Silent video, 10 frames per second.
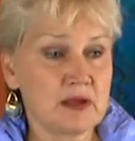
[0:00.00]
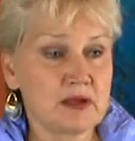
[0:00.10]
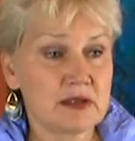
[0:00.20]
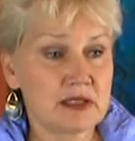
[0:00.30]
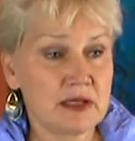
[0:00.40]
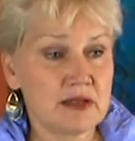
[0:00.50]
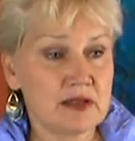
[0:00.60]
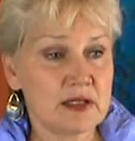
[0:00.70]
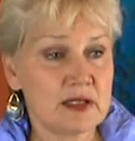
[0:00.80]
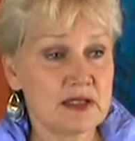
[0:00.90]
The second
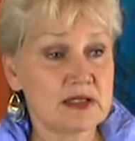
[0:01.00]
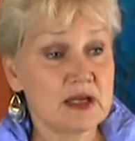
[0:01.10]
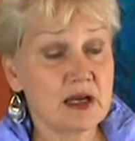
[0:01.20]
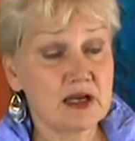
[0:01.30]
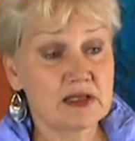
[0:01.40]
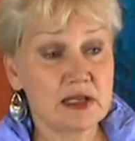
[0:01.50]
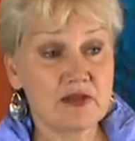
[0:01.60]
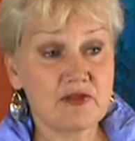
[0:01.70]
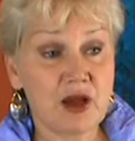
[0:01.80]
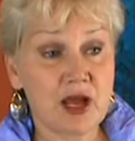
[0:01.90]
thing is
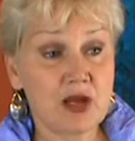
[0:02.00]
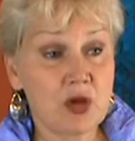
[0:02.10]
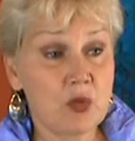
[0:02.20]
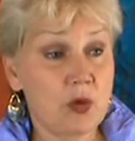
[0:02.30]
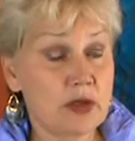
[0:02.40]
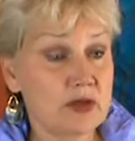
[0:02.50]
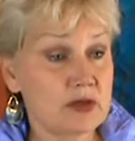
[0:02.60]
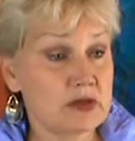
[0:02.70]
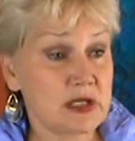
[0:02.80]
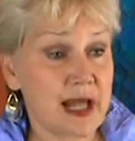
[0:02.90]
identify what are
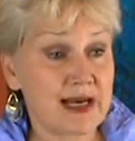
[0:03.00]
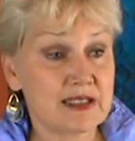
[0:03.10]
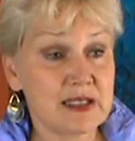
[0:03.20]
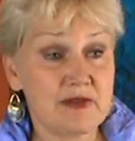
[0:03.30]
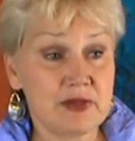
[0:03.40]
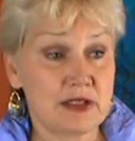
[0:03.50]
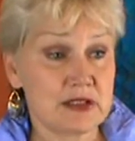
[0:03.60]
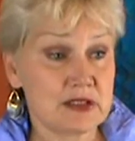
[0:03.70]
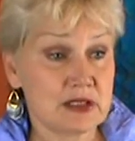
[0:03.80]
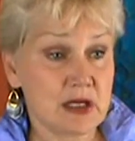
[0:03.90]
those
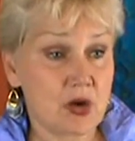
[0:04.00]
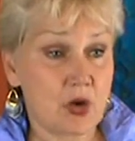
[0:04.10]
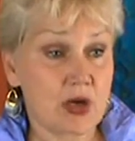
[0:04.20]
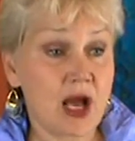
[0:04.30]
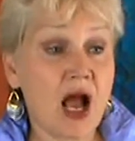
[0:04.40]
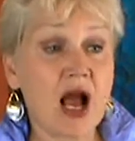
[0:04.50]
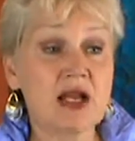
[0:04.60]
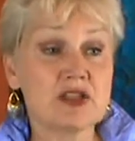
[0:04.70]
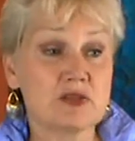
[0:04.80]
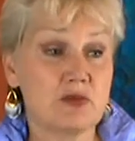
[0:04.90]
activities or
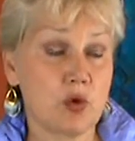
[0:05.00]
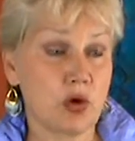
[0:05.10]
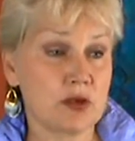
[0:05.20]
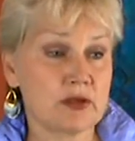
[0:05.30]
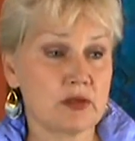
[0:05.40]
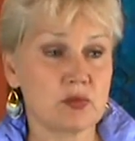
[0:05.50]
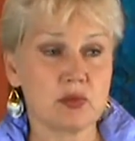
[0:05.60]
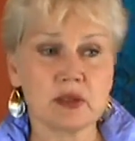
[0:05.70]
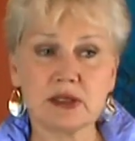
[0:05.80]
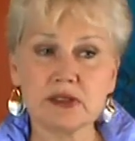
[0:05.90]
kinds of work that
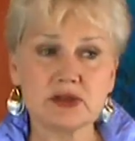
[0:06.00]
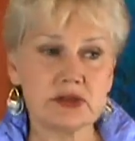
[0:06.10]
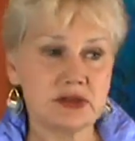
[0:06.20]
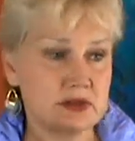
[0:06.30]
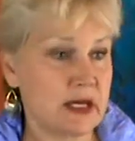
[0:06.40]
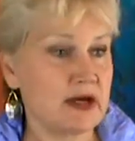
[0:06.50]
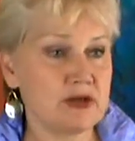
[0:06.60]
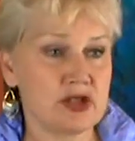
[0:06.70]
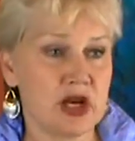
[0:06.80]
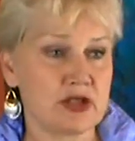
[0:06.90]
really
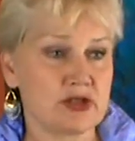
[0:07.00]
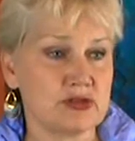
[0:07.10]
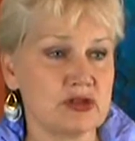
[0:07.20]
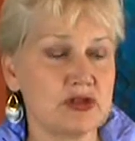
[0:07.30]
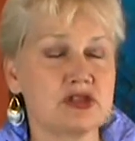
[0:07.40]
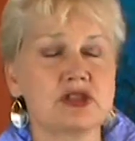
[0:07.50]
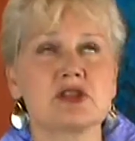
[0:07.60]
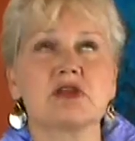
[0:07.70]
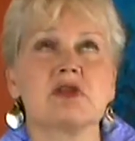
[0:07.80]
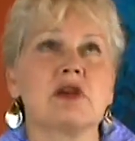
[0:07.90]
energize you. Do you just
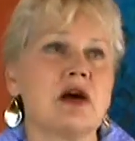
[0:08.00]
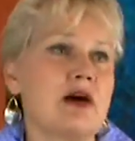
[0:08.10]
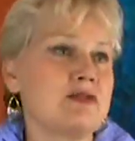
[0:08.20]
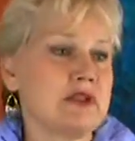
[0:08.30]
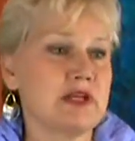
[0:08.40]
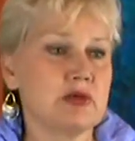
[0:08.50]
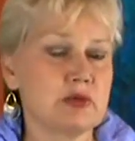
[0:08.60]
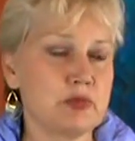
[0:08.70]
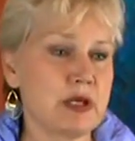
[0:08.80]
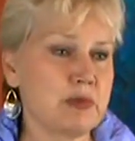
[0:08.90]
love dealing
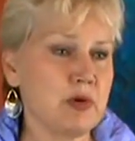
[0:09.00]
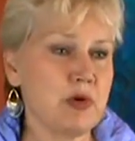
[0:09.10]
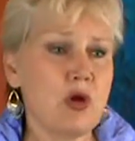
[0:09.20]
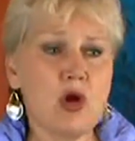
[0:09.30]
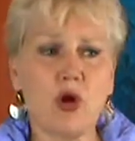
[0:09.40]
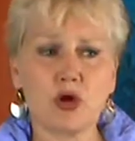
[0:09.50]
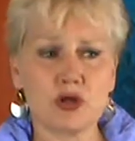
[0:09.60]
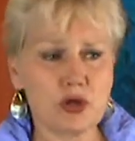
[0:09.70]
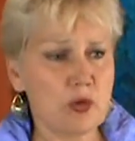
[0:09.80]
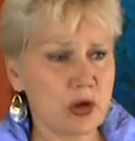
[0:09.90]
with people, or do
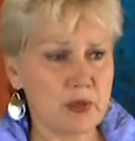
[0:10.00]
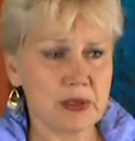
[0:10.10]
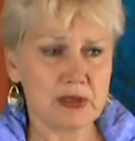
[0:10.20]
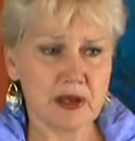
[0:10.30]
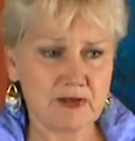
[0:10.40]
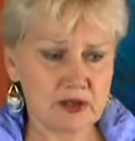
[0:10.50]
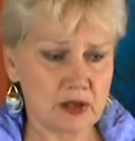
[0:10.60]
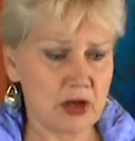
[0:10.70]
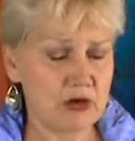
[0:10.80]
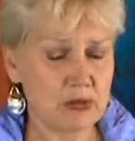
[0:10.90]
you want to be left
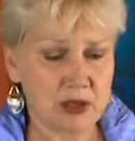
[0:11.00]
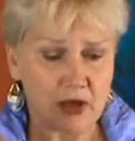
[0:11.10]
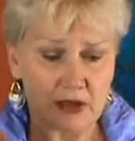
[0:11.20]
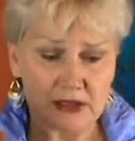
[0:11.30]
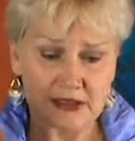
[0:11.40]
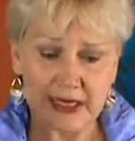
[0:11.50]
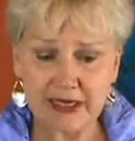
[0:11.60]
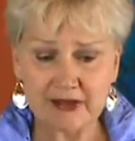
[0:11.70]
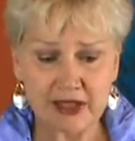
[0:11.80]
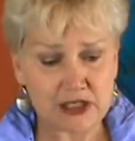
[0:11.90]
alone because
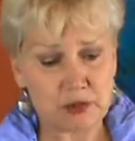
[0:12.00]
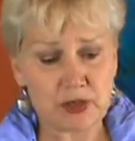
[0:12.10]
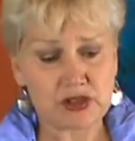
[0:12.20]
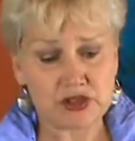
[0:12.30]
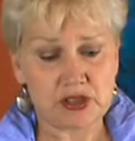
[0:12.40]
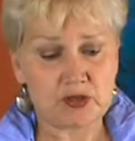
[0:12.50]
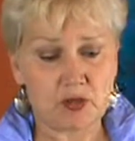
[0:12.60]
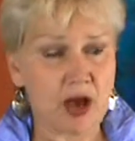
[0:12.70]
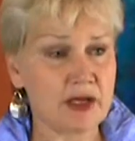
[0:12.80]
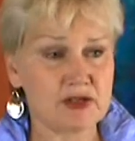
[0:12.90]
getting that spreadsheet
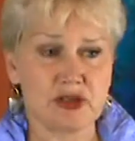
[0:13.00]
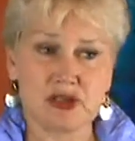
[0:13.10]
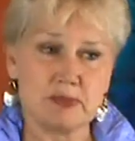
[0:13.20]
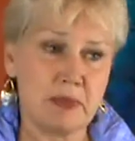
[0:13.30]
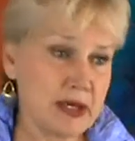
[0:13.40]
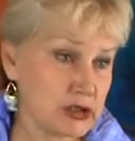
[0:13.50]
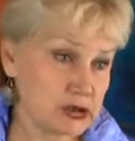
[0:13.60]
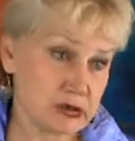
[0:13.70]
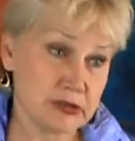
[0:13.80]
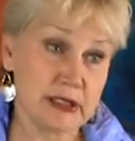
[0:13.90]
right just makes
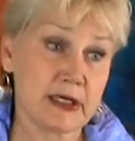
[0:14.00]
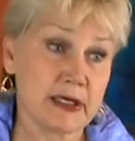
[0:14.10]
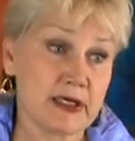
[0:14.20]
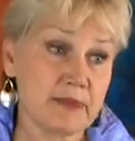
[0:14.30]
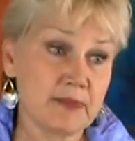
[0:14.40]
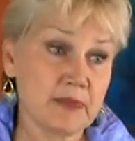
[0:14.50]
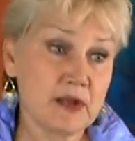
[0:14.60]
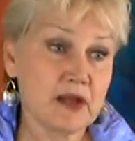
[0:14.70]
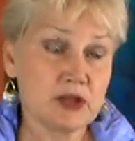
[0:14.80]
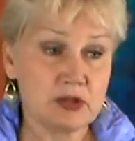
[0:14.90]
your day?
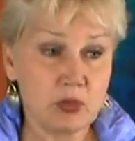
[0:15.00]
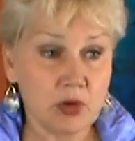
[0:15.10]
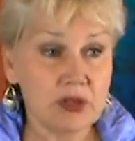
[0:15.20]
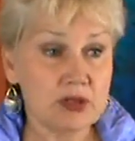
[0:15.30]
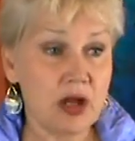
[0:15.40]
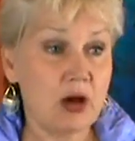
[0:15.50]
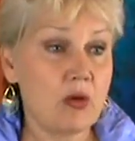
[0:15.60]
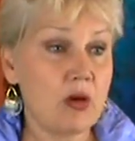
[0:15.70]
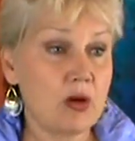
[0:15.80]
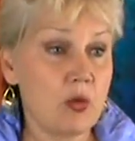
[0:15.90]
You want to
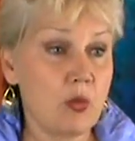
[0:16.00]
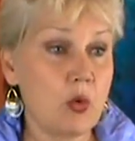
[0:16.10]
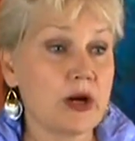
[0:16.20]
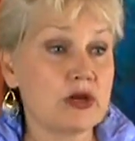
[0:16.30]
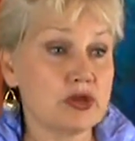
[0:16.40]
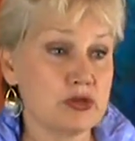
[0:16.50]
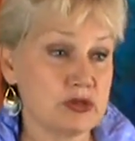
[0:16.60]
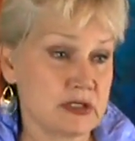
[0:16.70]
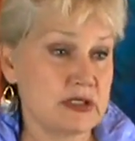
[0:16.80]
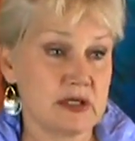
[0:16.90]
know where you
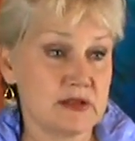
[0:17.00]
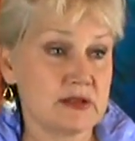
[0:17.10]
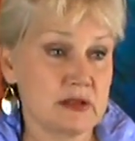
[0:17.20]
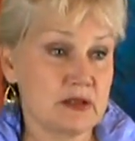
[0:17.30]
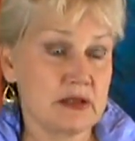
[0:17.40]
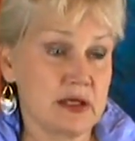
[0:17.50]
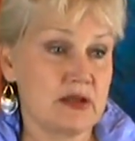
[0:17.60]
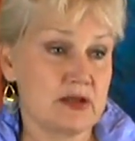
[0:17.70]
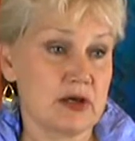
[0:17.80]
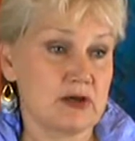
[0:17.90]
sit
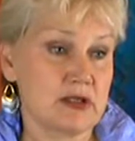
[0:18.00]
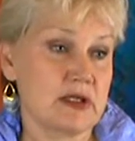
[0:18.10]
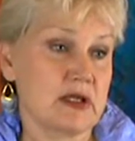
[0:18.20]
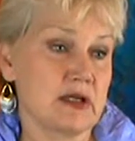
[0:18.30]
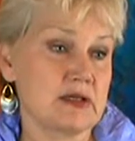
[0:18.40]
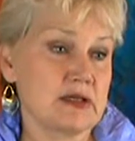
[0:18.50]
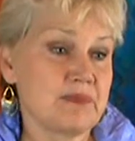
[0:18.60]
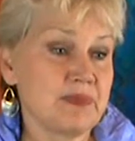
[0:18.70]
in those things.